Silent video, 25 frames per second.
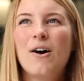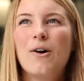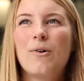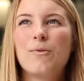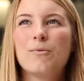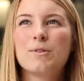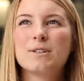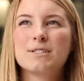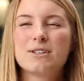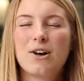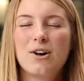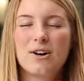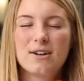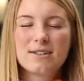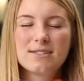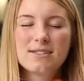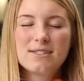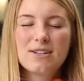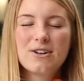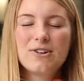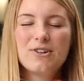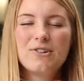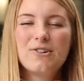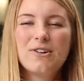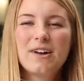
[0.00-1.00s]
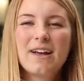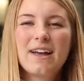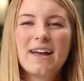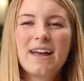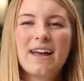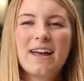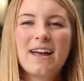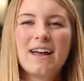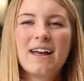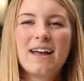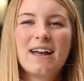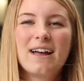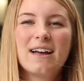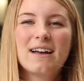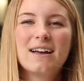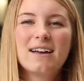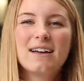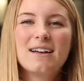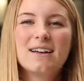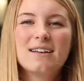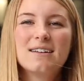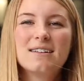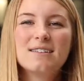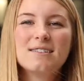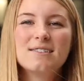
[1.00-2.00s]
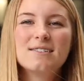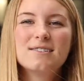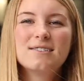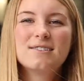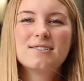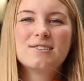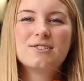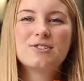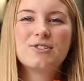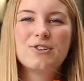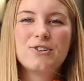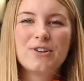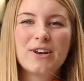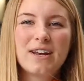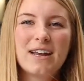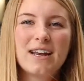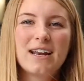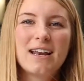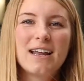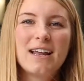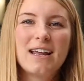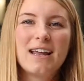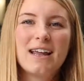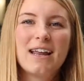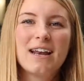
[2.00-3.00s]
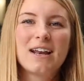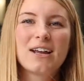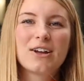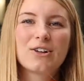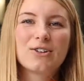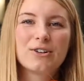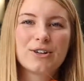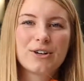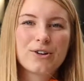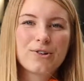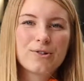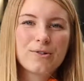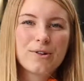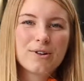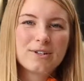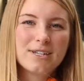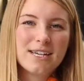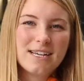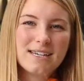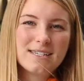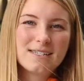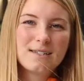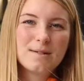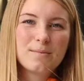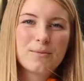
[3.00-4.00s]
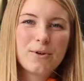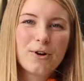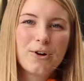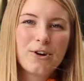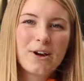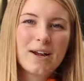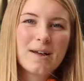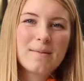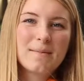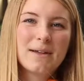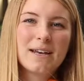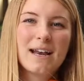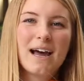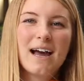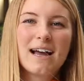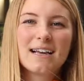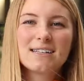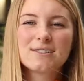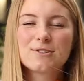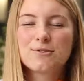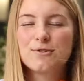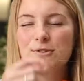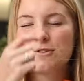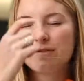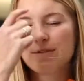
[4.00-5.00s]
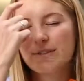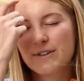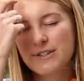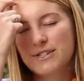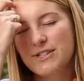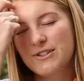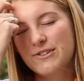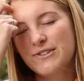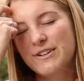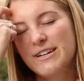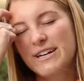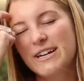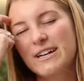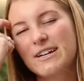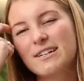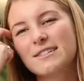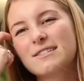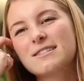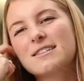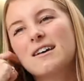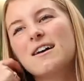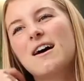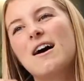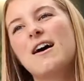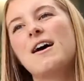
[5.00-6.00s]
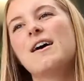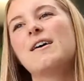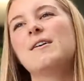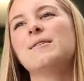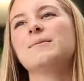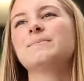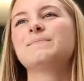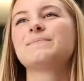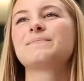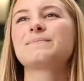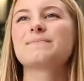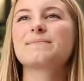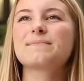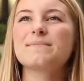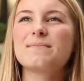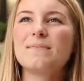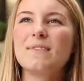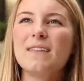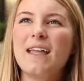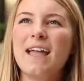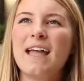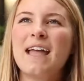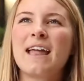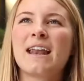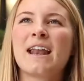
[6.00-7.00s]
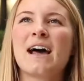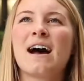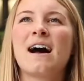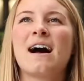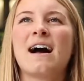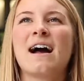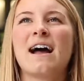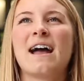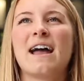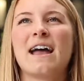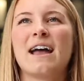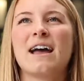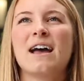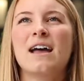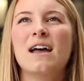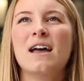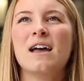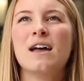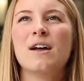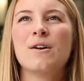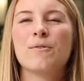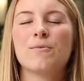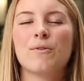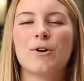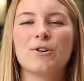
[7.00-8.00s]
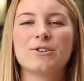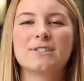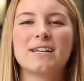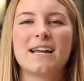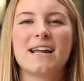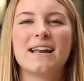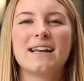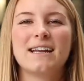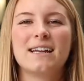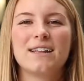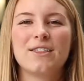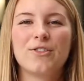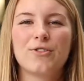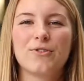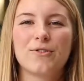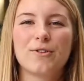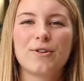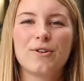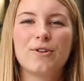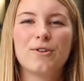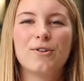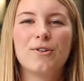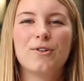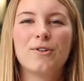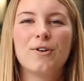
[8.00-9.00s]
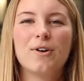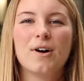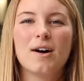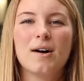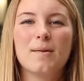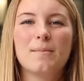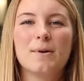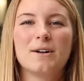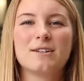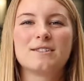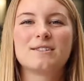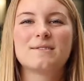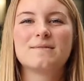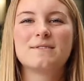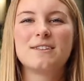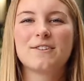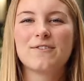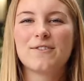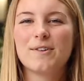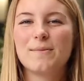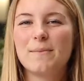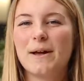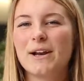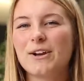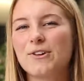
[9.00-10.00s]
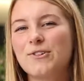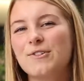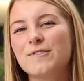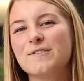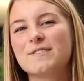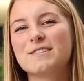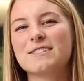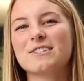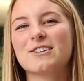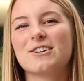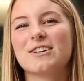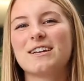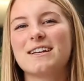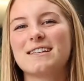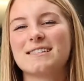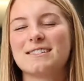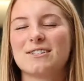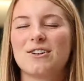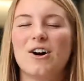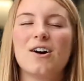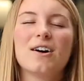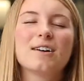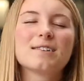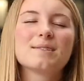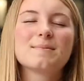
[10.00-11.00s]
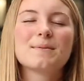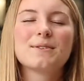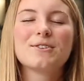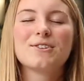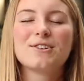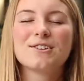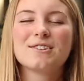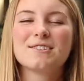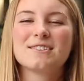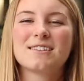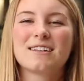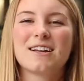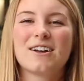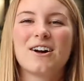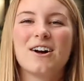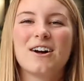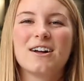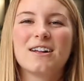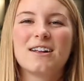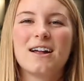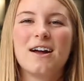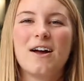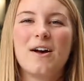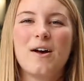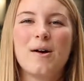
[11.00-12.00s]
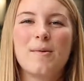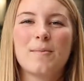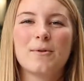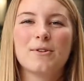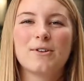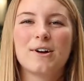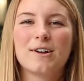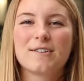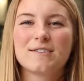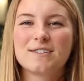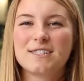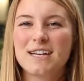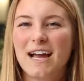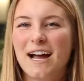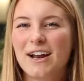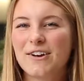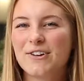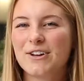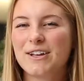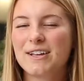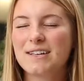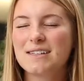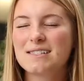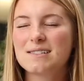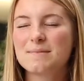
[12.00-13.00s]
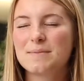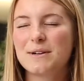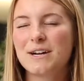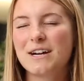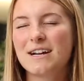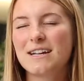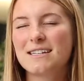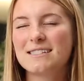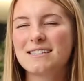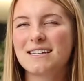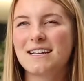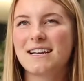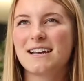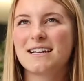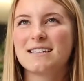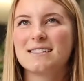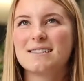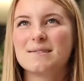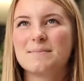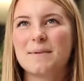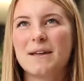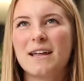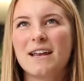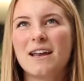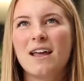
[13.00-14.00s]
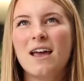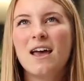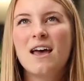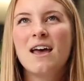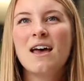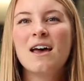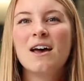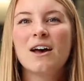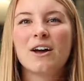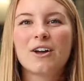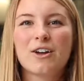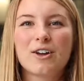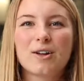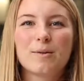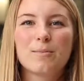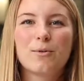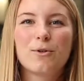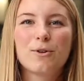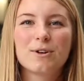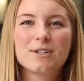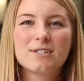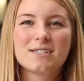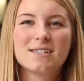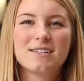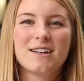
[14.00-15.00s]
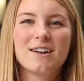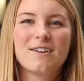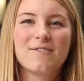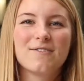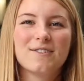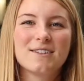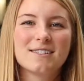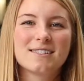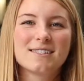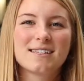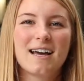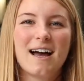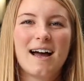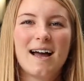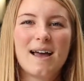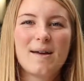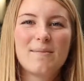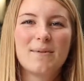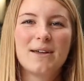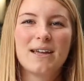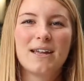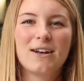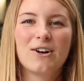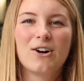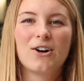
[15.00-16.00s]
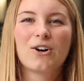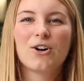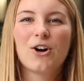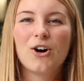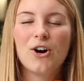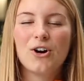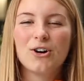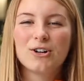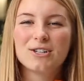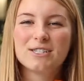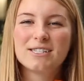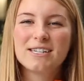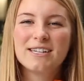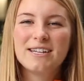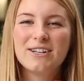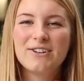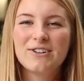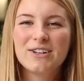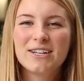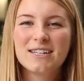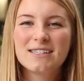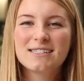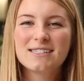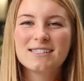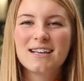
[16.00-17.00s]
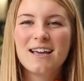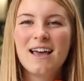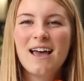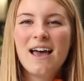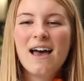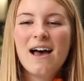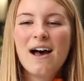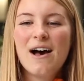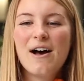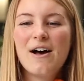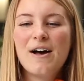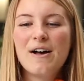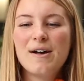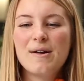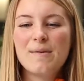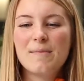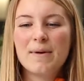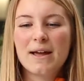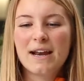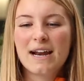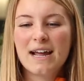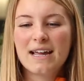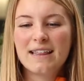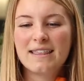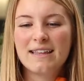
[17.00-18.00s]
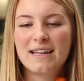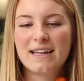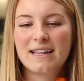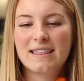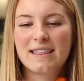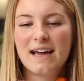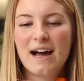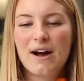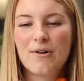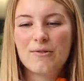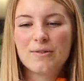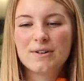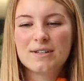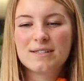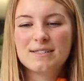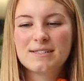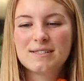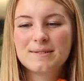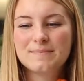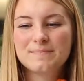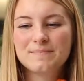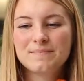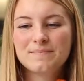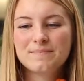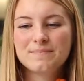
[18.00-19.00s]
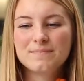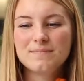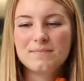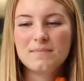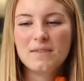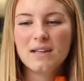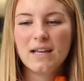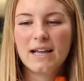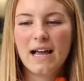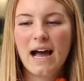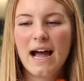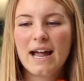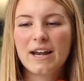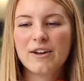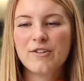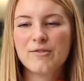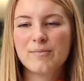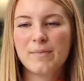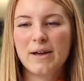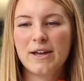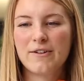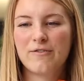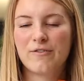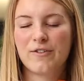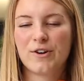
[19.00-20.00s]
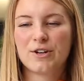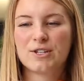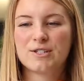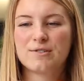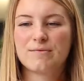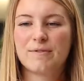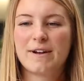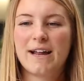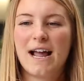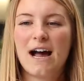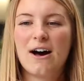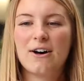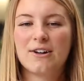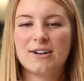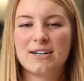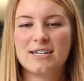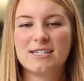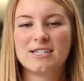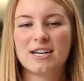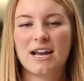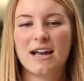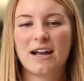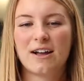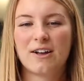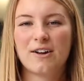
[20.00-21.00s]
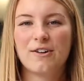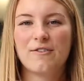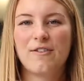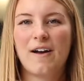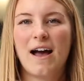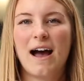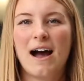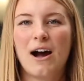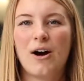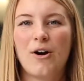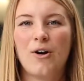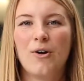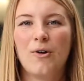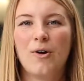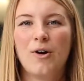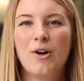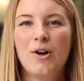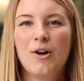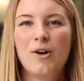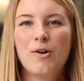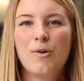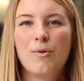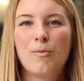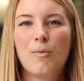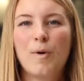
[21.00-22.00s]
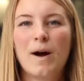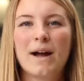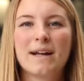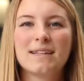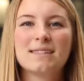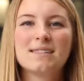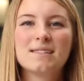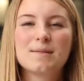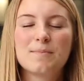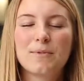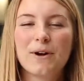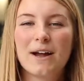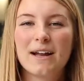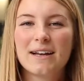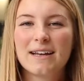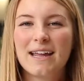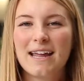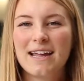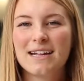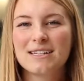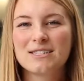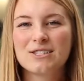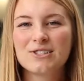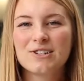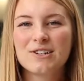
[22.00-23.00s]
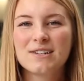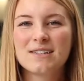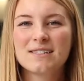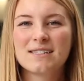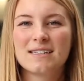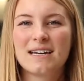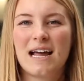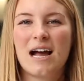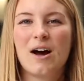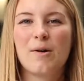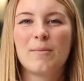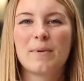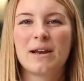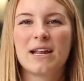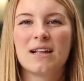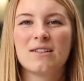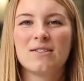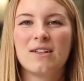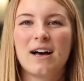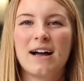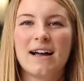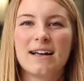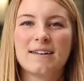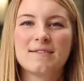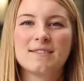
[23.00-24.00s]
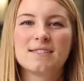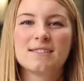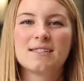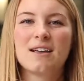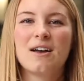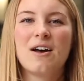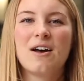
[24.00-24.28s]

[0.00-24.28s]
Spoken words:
was also a student in a clinical rotation program in high school for 2 years, and I rotated through a bunch of different medical facilities and hospitals and got a lot of shadowing experience, and I spent a good portion of this time in oncology units, and I think that was kind of my first reality check of how widespread cancer is and how many lives